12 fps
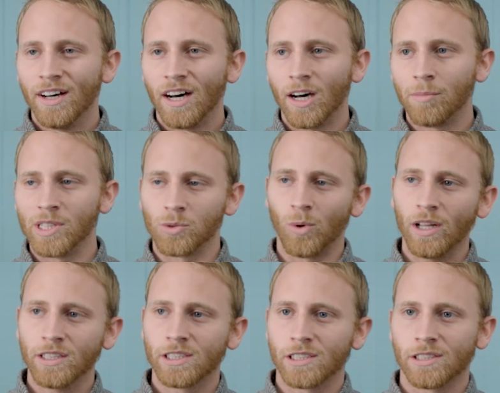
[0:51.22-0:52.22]
as well
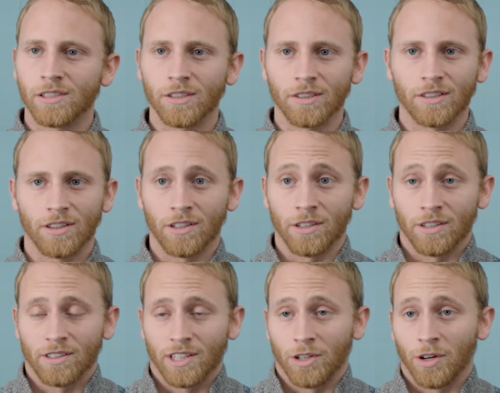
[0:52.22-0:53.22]
as just their
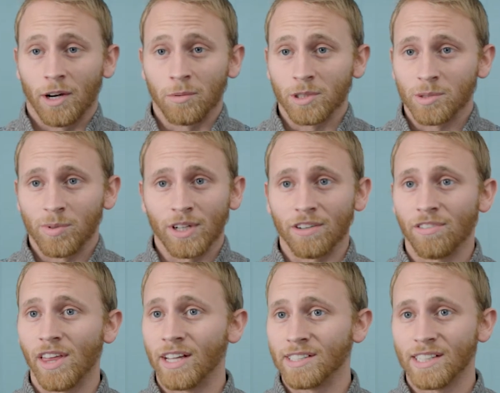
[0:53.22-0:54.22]
incredible spirit of
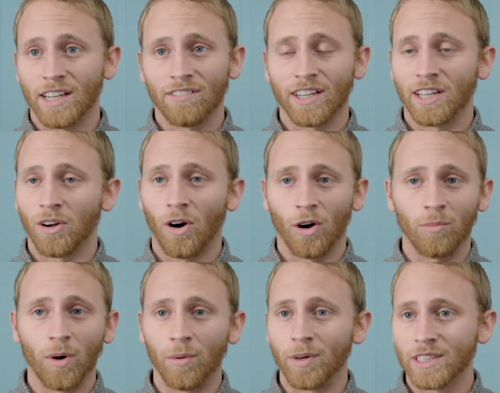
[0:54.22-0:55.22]
thanksgiving in all
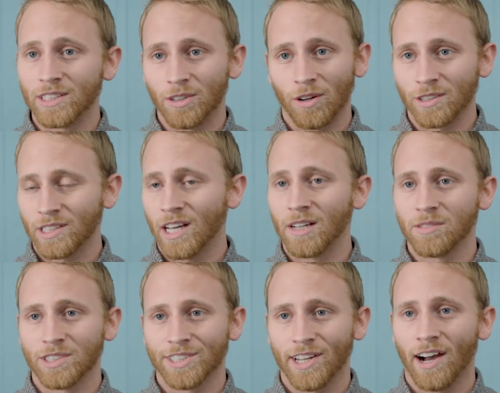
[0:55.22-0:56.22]
moments and all times,
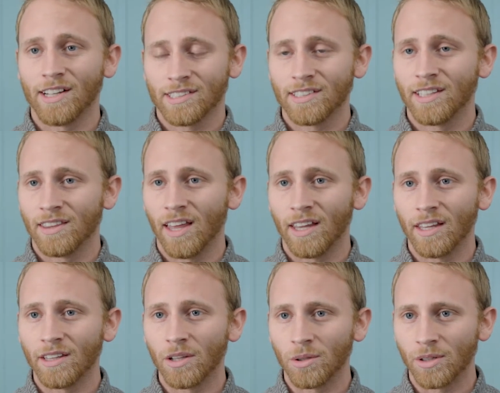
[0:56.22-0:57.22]
just constantly thanking
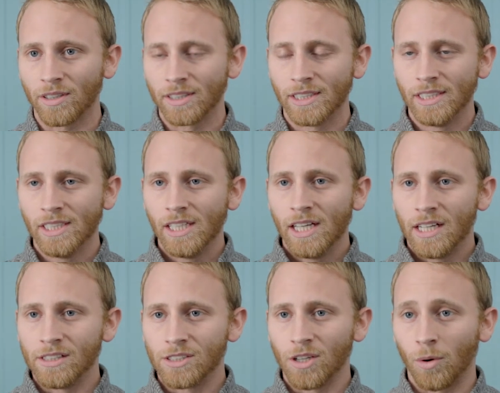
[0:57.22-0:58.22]
the Lord.
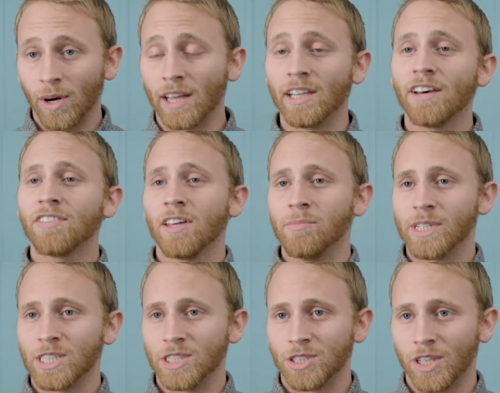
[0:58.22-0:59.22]
And so when I left that
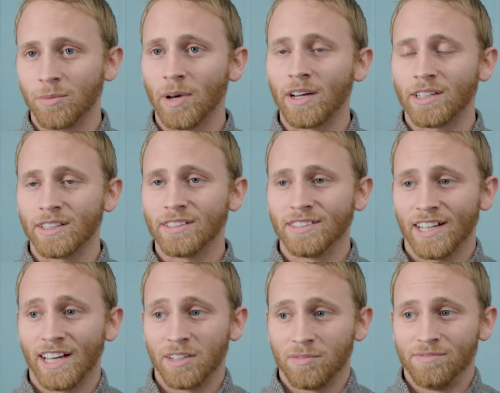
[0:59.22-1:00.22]
mission trip,
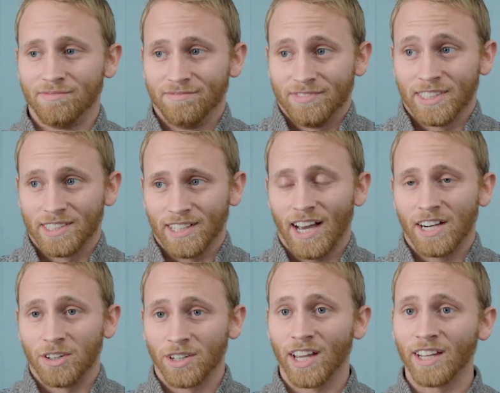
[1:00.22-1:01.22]
I decided,
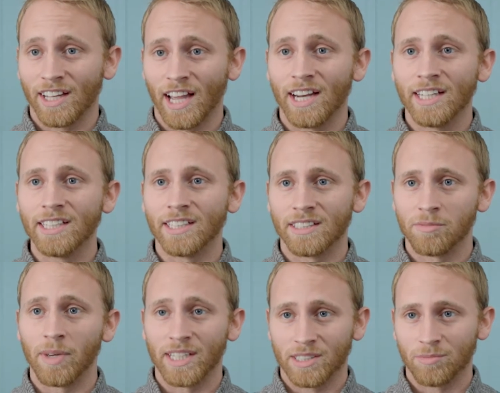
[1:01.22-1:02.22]
okay, like I need to
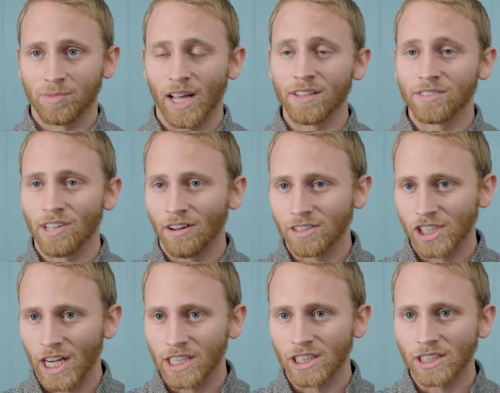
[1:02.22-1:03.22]
make some lifestyle
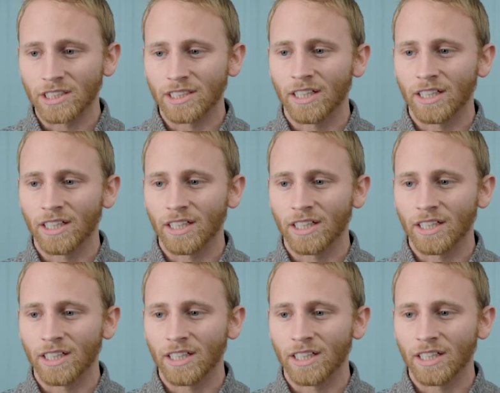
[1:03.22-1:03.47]
changes.